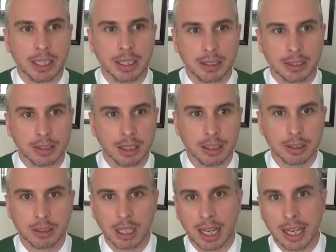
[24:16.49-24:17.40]
is
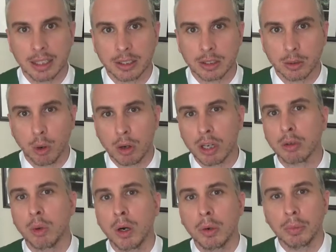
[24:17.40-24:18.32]
Leia's quote
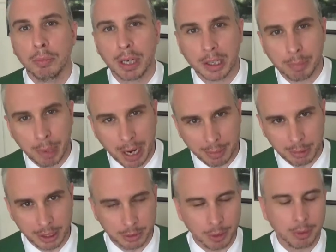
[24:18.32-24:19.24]
unquote Mary
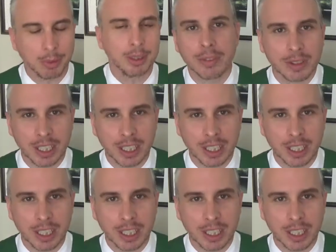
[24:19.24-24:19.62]
Poppins moment.